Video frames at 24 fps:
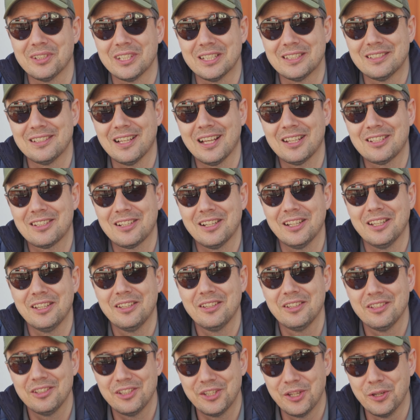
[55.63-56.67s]
It's actually
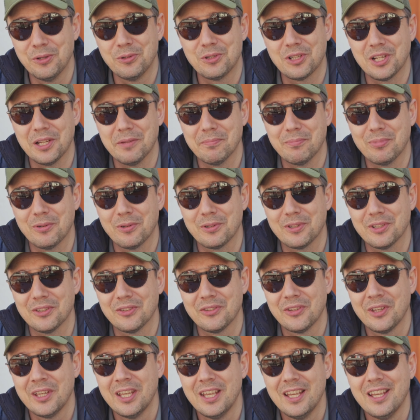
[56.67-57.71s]
hugely important.